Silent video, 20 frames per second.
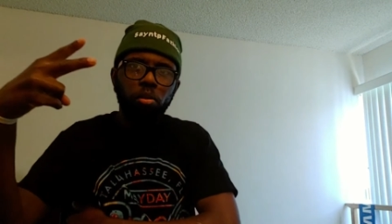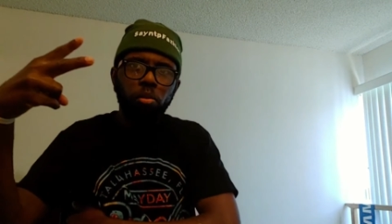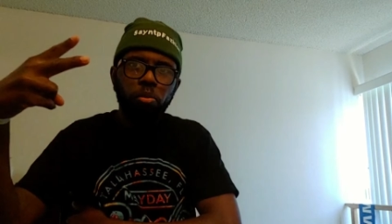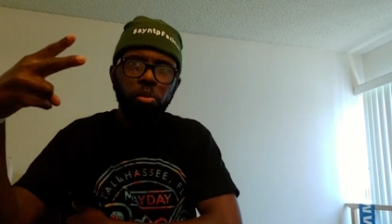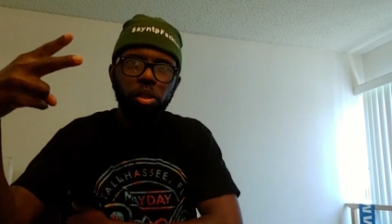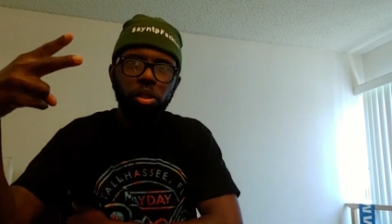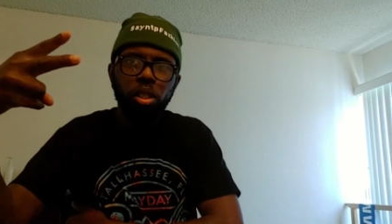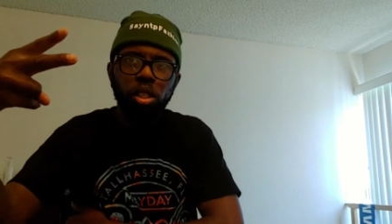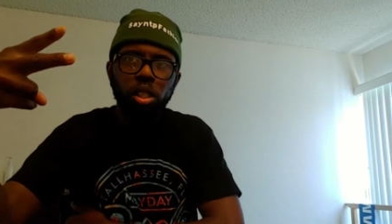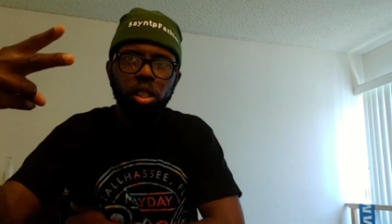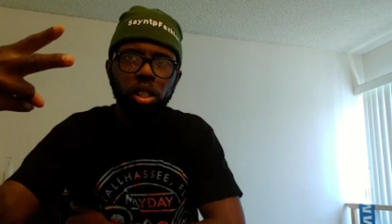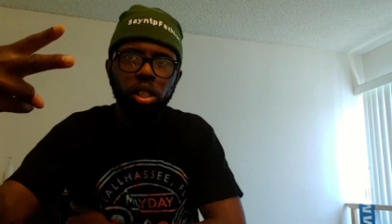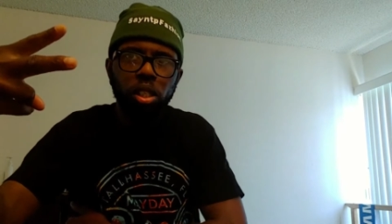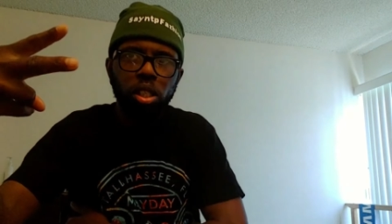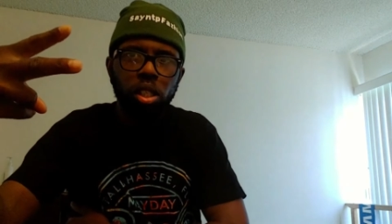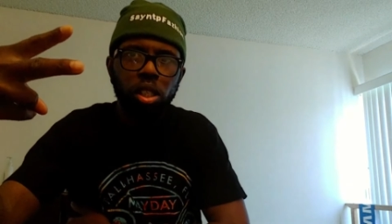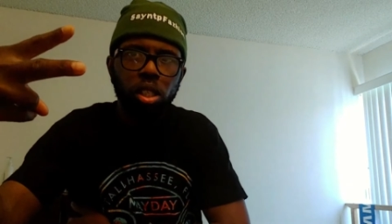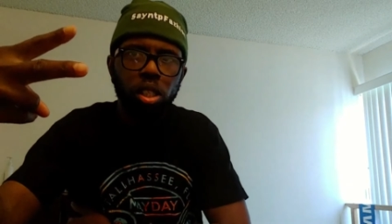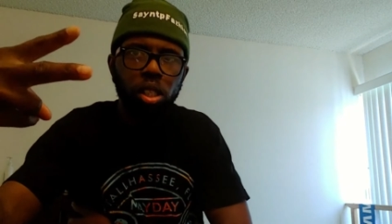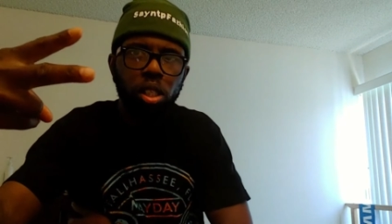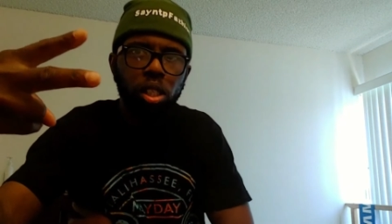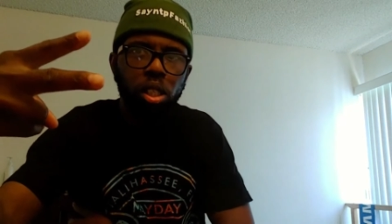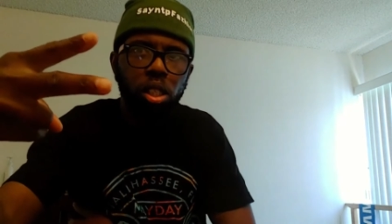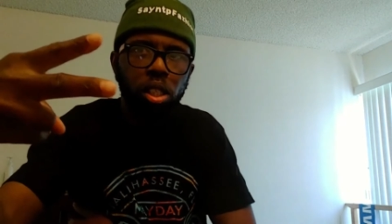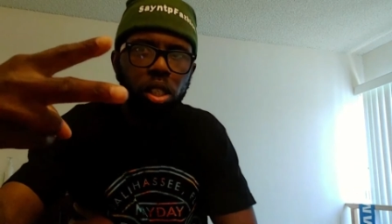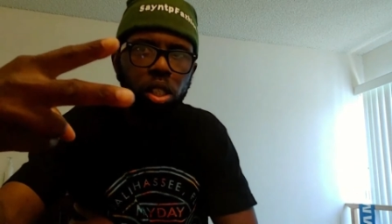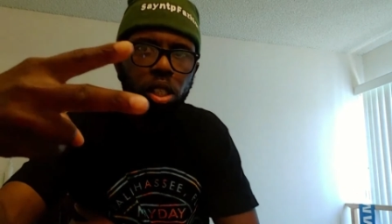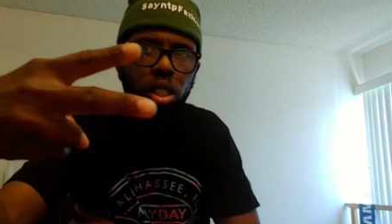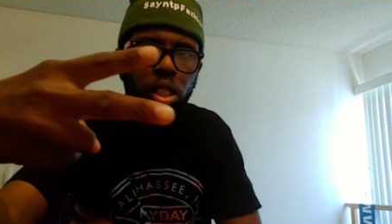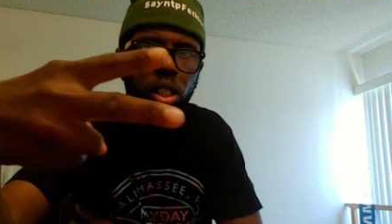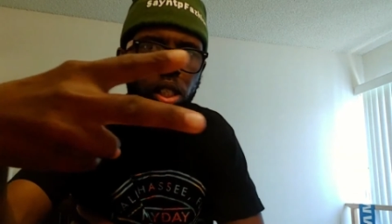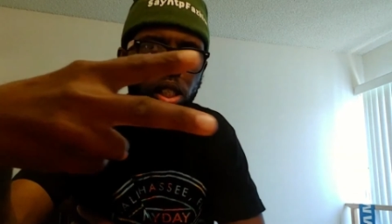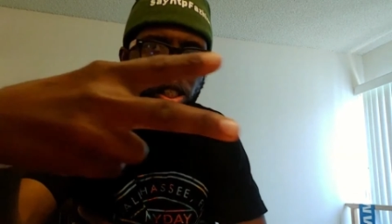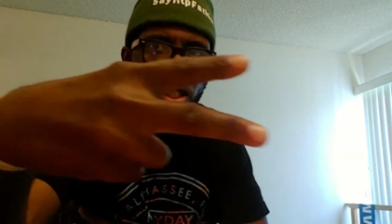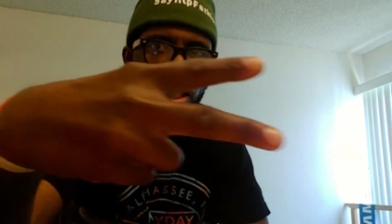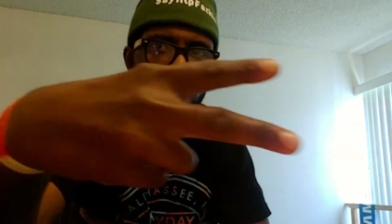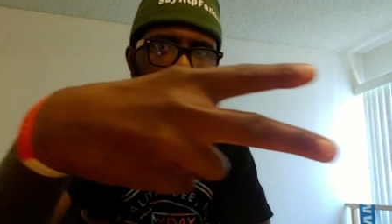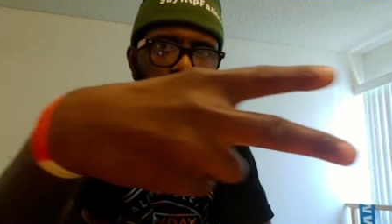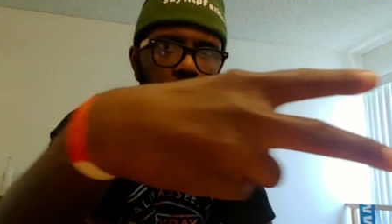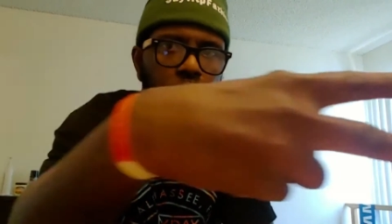
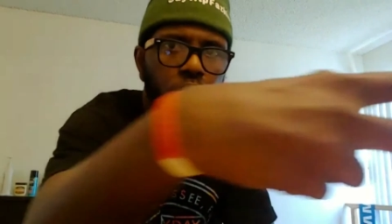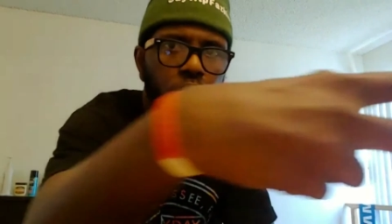Peace.